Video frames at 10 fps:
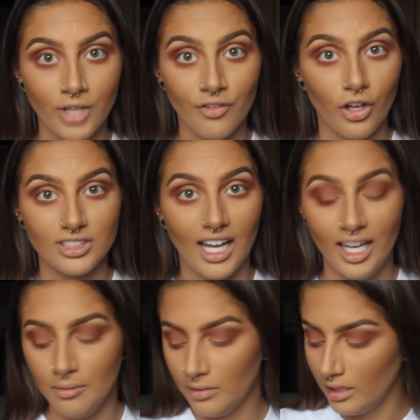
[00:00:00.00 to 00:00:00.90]
of all
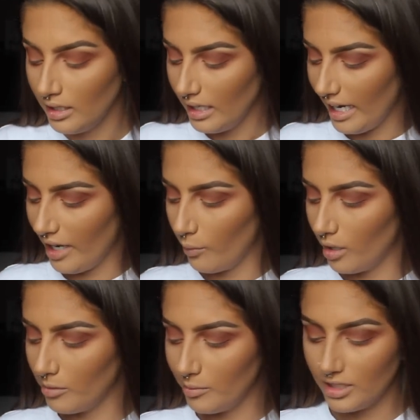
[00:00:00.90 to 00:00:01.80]
time. And what
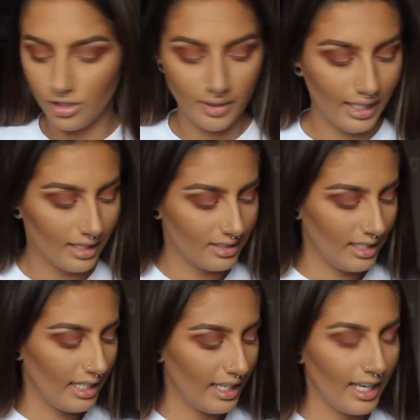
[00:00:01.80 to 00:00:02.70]
I'm going to be doing is
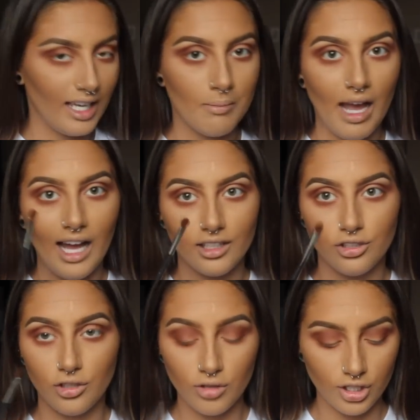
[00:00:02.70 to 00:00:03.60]
taking a MAC
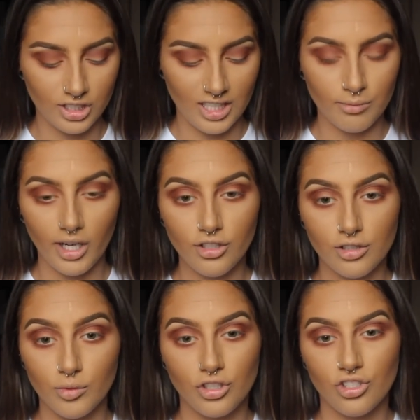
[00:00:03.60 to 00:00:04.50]
213
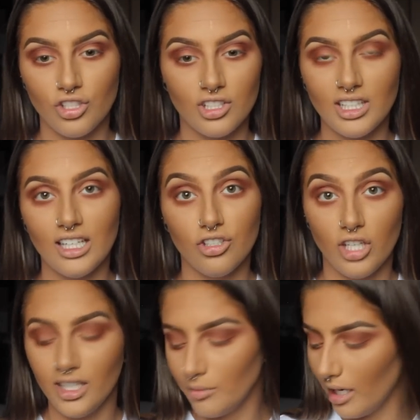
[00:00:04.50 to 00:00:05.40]
brush, which is just a
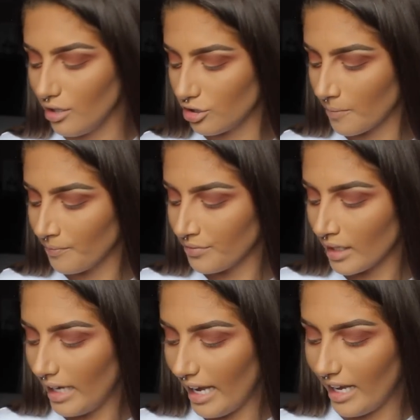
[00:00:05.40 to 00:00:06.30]
shader brush,
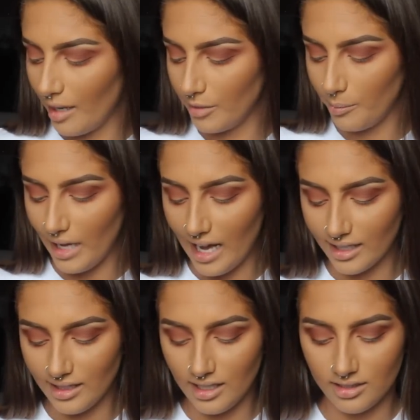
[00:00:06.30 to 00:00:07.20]
and I'm going to
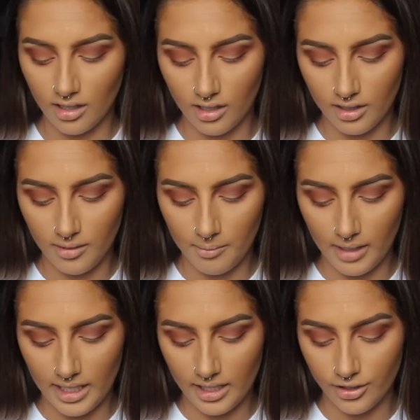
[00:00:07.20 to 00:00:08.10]
pack this on
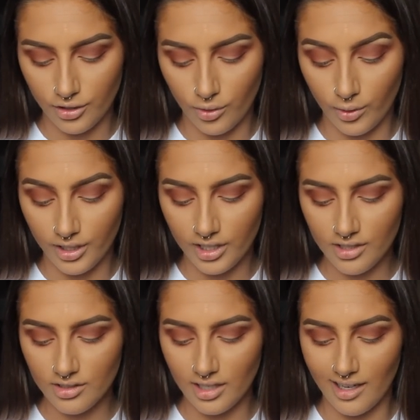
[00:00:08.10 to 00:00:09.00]
my inner
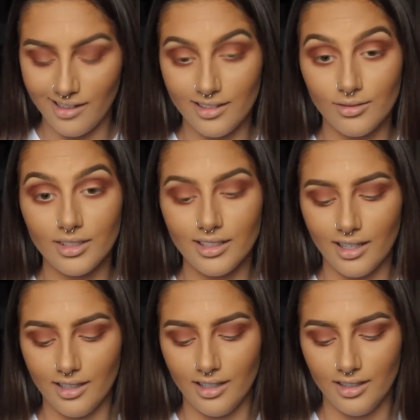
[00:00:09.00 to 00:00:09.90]
corners, and it's really
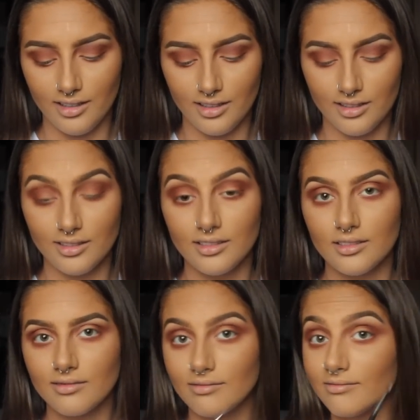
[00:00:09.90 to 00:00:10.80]
going to,
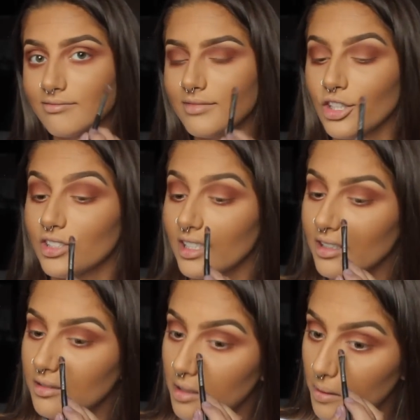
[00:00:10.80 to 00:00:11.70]
you'll see.